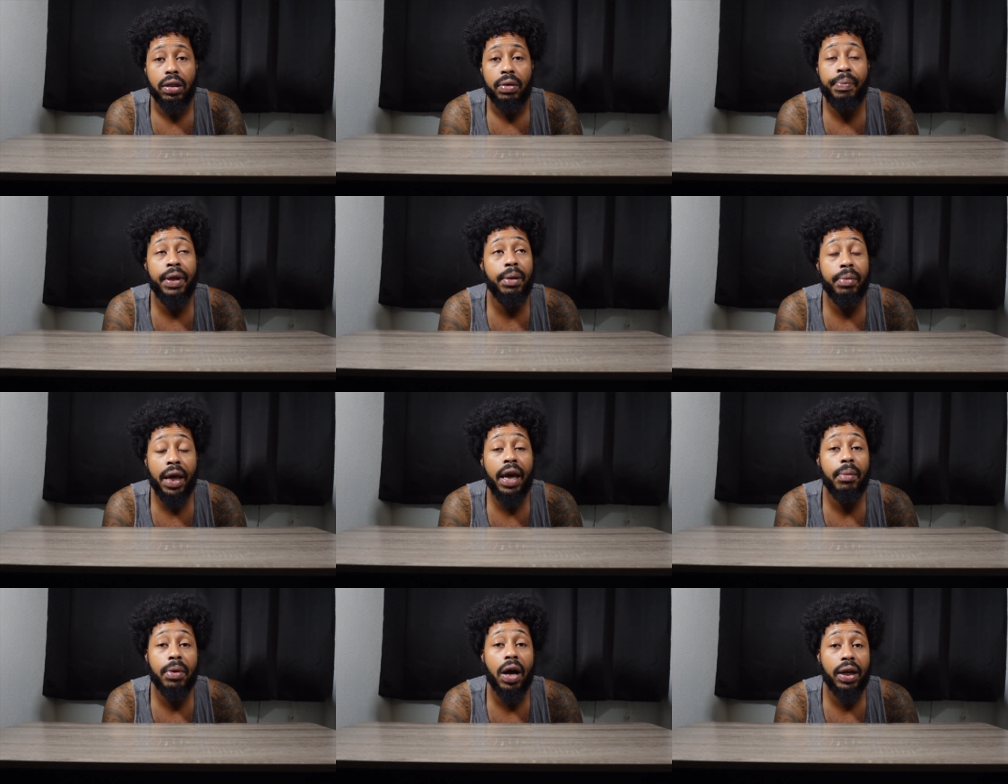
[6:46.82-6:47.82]
peep
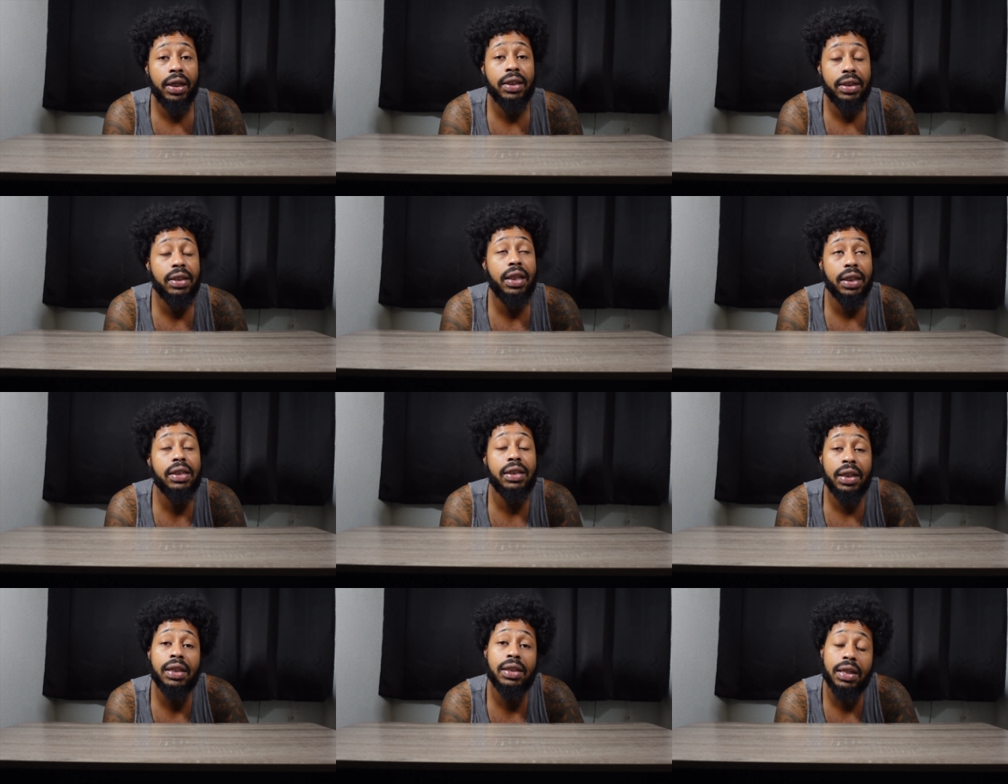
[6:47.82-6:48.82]
game, dog. These this this